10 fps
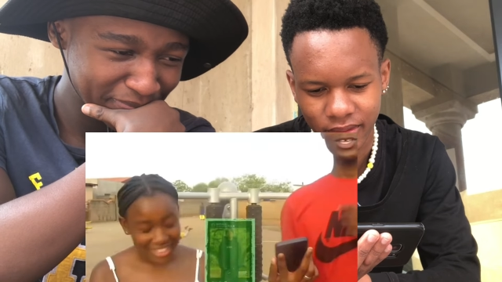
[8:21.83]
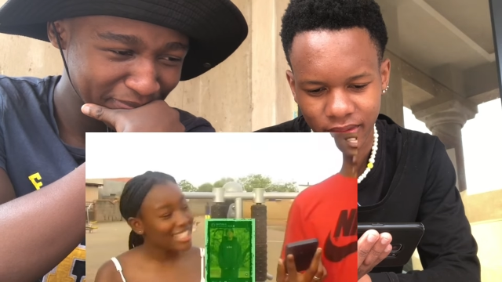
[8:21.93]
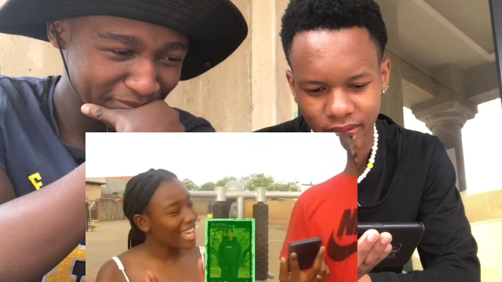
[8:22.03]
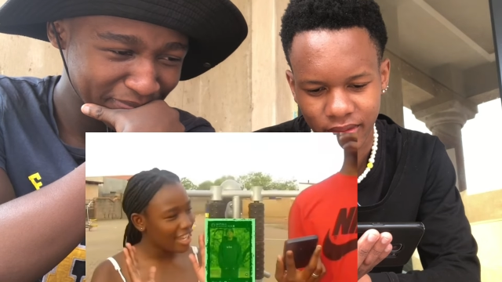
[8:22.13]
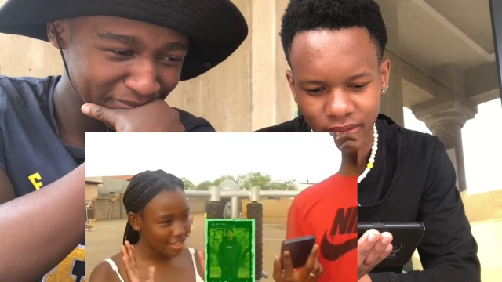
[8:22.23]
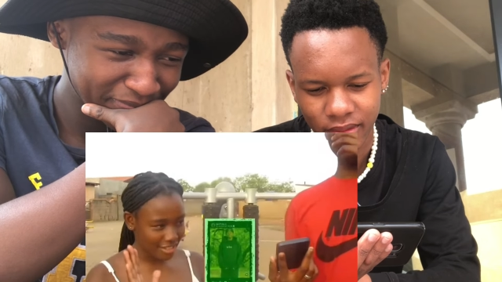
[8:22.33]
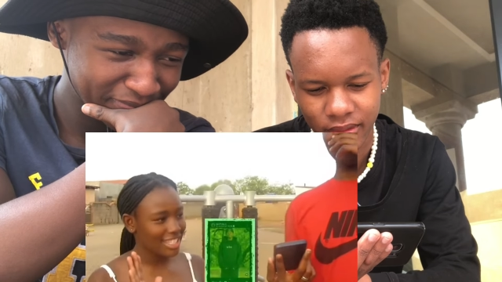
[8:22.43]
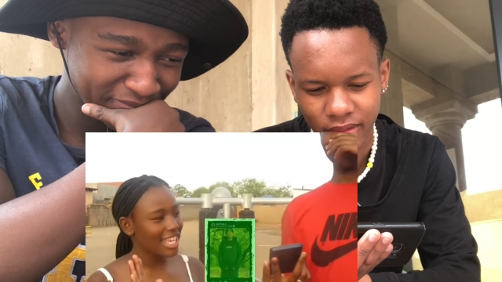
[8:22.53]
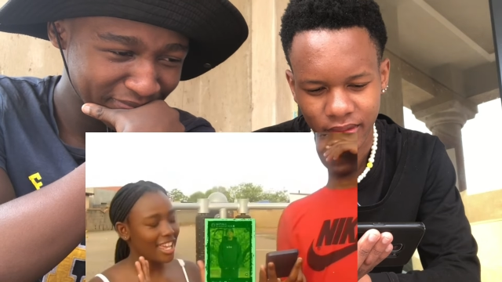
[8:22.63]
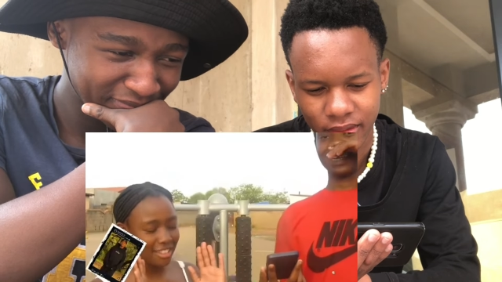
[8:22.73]
Speaker 1: Ten. Yo.
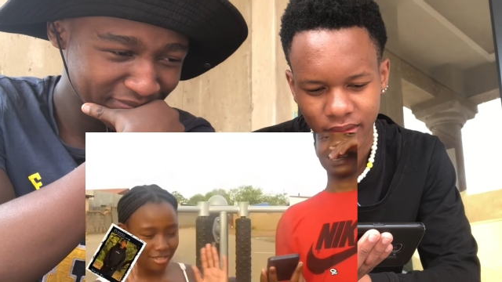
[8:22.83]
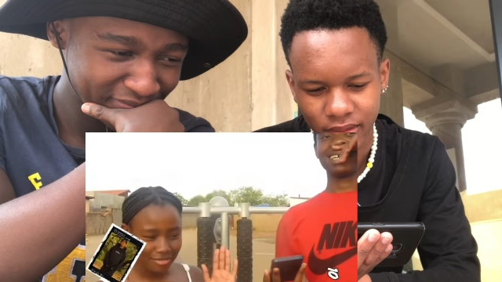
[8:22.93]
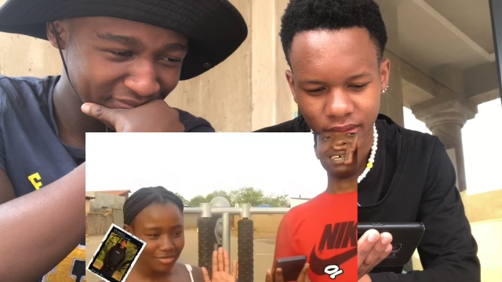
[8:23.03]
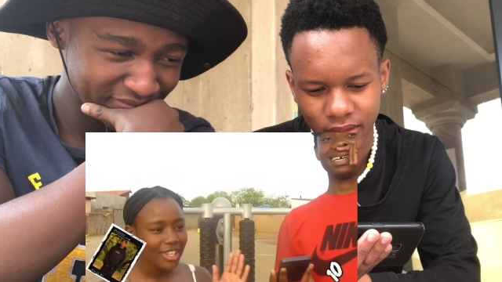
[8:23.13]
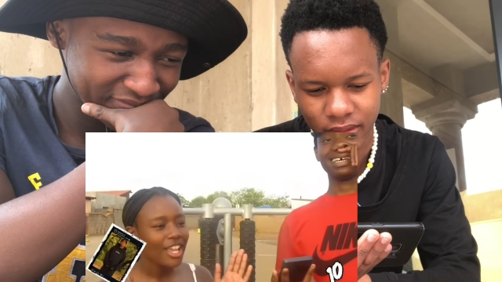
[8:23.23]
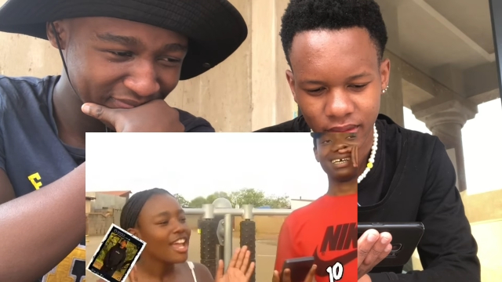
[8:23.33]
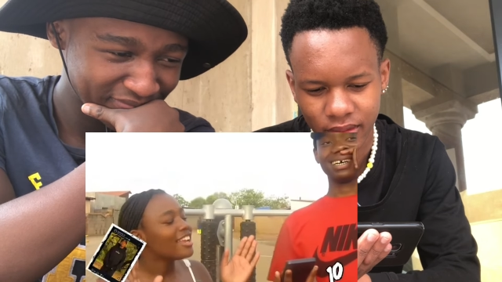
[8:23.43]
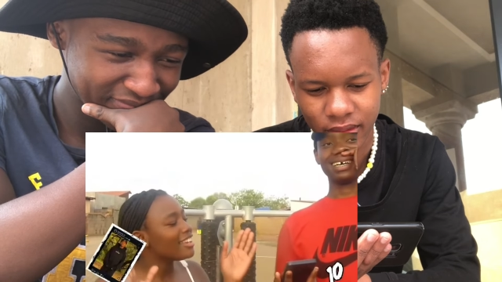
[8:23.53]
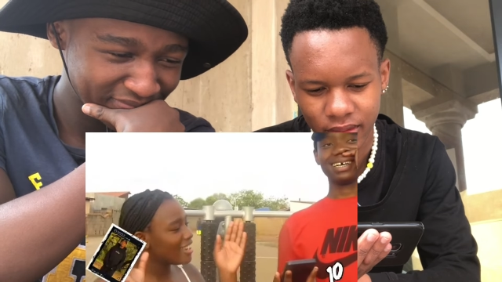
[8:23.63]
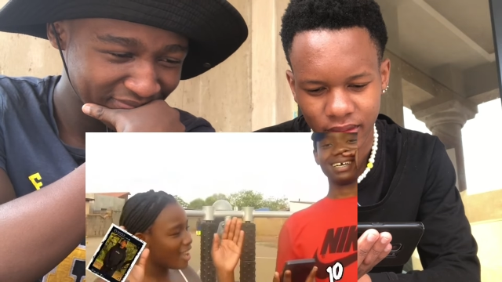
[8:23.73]
Ten.
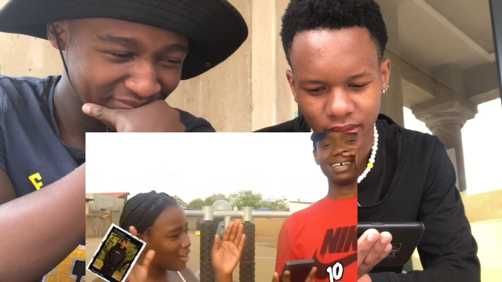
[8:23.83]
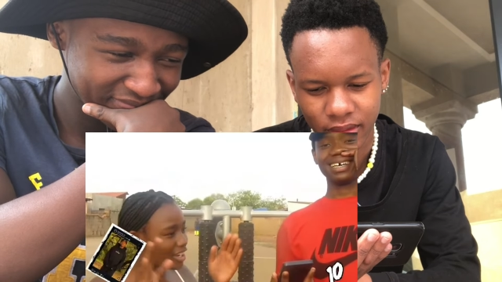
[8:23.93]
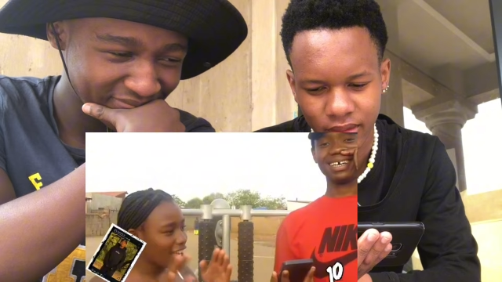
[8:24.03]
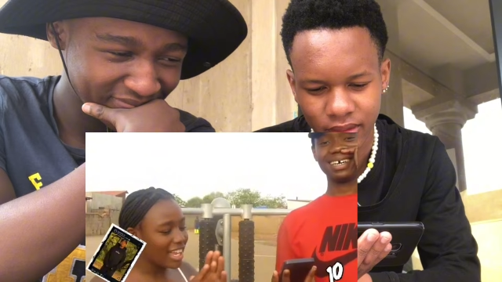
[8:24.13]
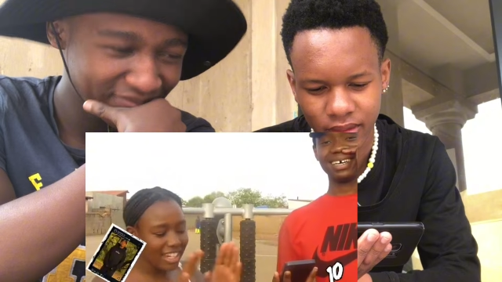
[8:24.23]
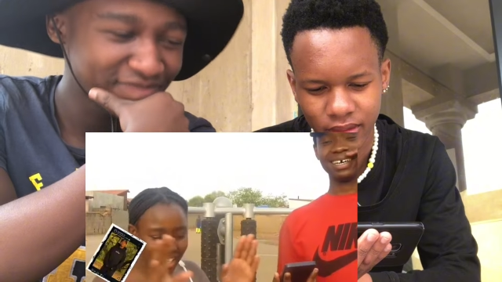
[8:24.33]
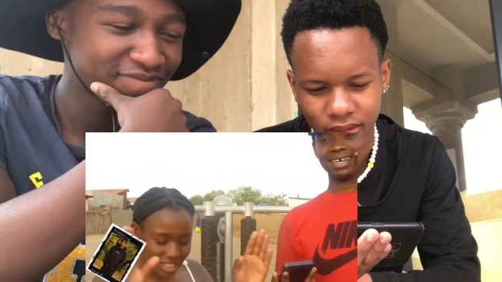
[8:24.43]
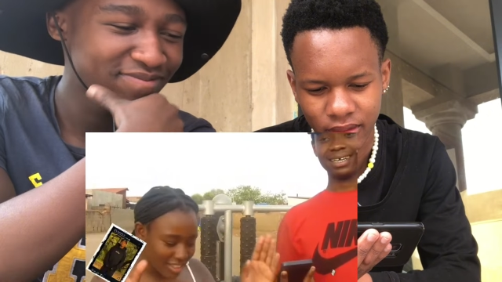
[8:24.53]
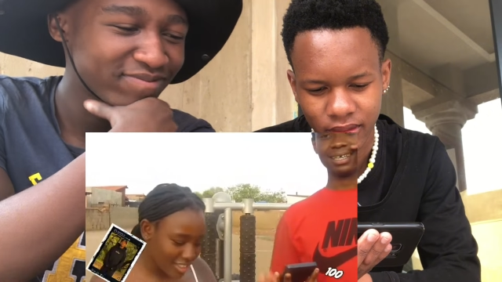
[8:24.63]
Nakuwa na 100.